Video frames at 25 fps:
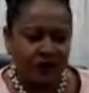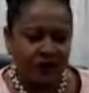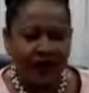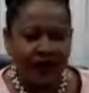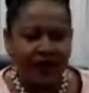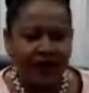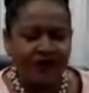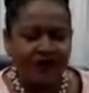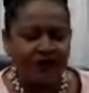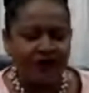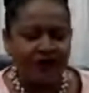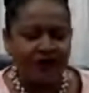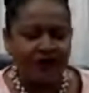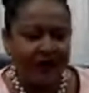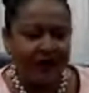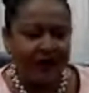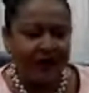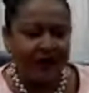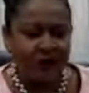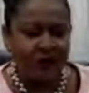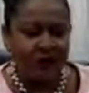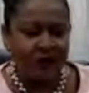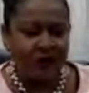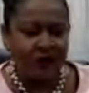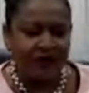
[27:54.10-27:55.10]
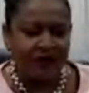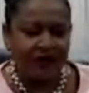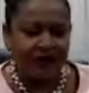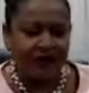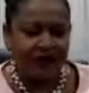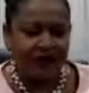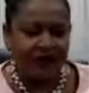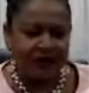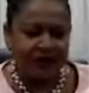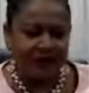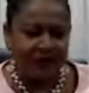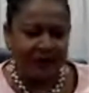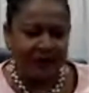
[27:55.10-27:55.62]
I try to give a
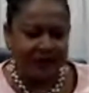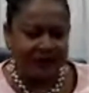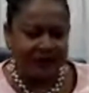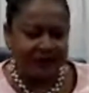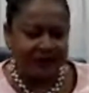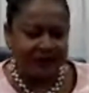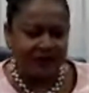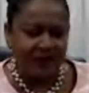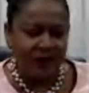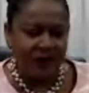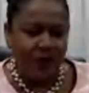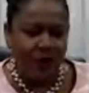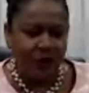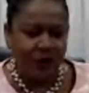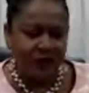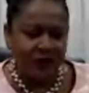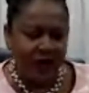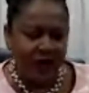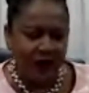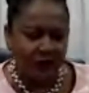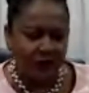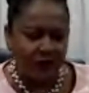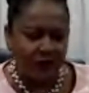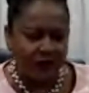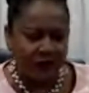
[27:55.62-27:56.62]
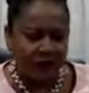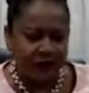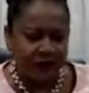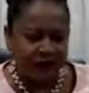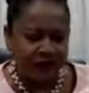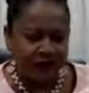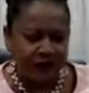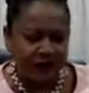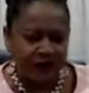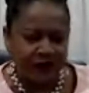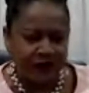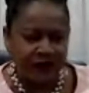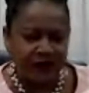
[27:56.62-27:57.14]
perspective on our
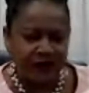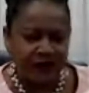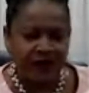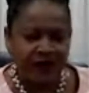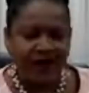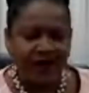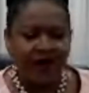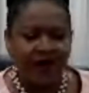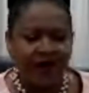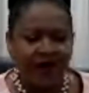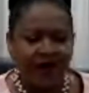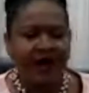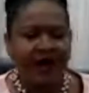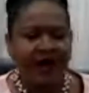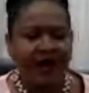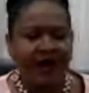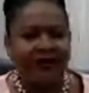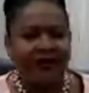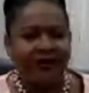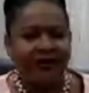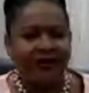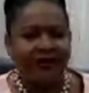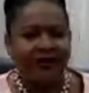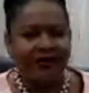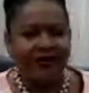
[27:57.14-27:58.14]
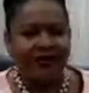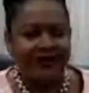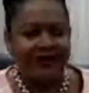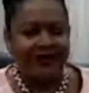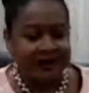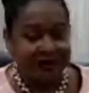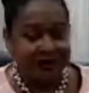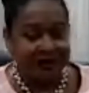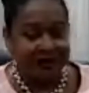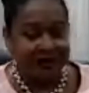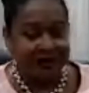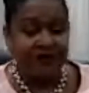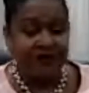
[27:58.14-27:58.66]
region, and
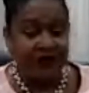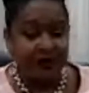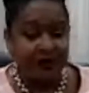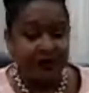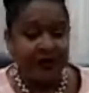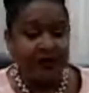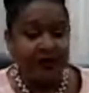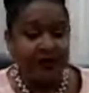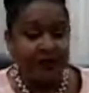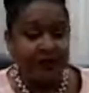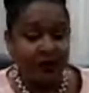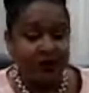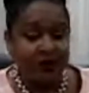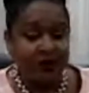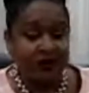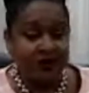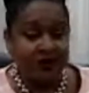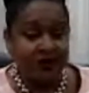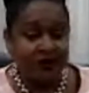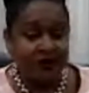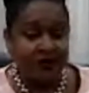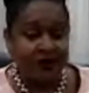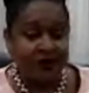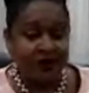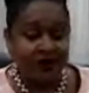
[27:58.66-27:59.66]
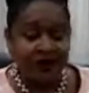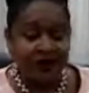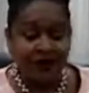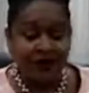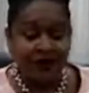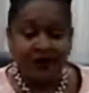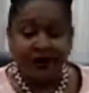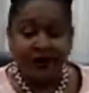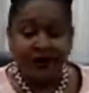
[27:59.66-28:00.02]
that is very important to me.